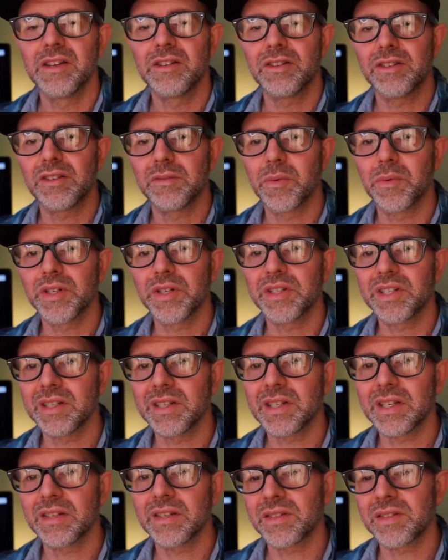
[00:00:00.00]
So more
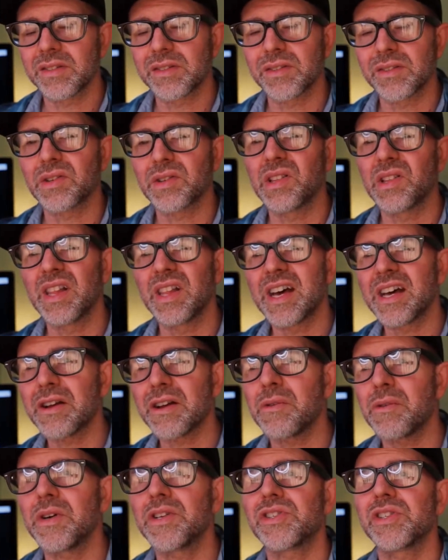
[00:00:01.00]
details, because there's a lot
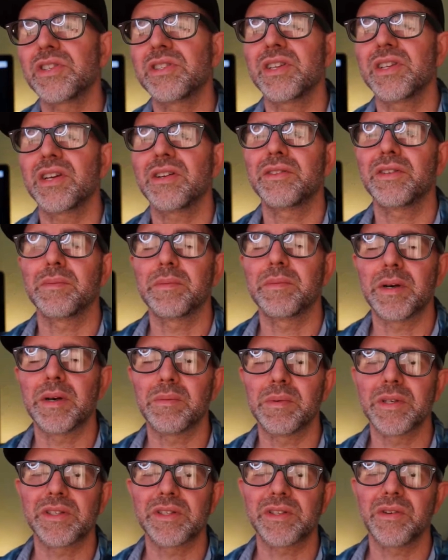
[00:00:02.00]
of questions out there
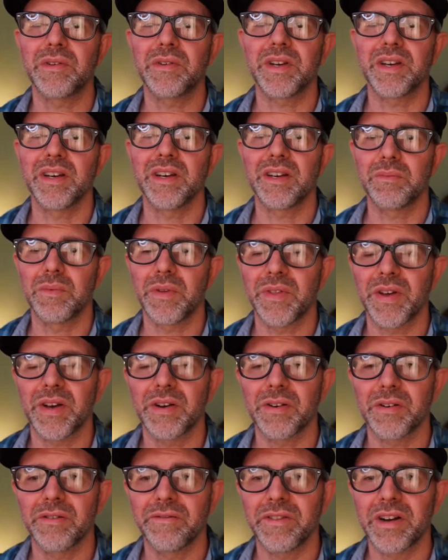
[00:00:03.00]
about what's going on with
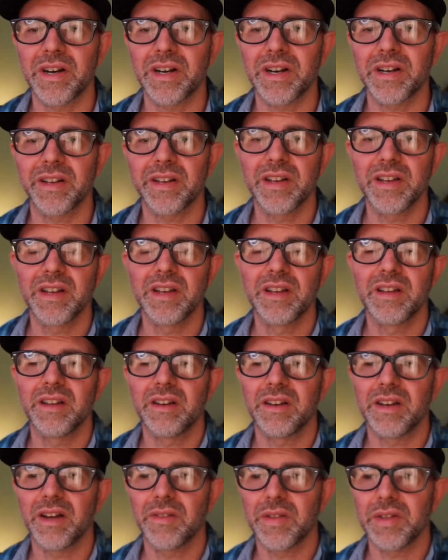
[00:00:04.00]
AlgoFi
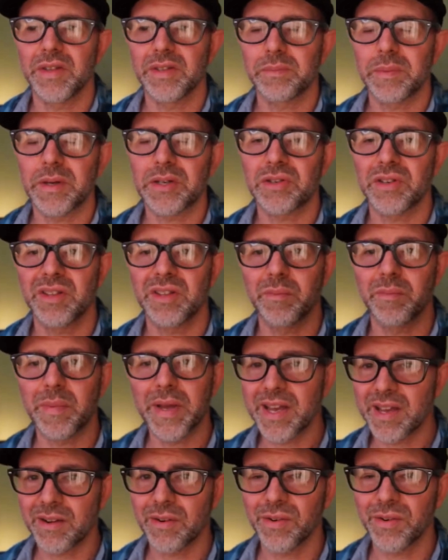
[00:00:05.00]
now, especially the
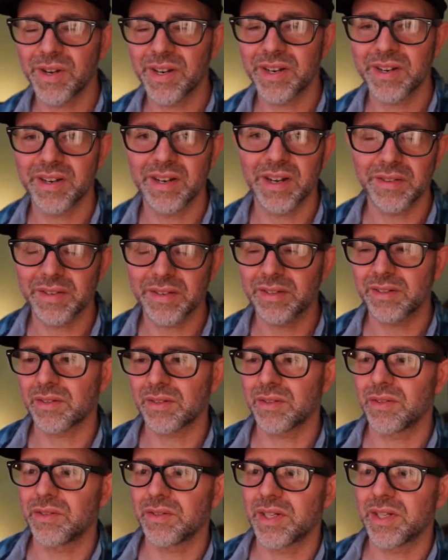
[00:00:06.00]
bank coin, now that it's
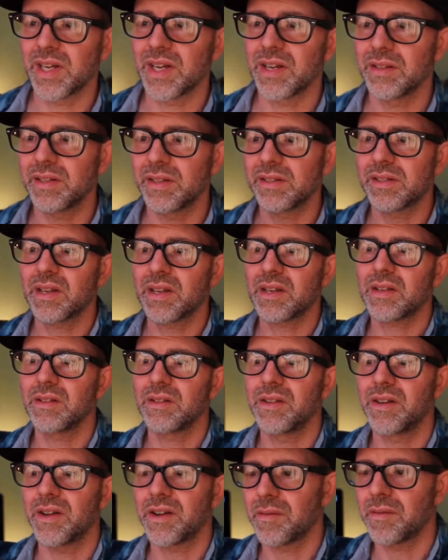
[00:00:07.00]
closed down. Let's take a look.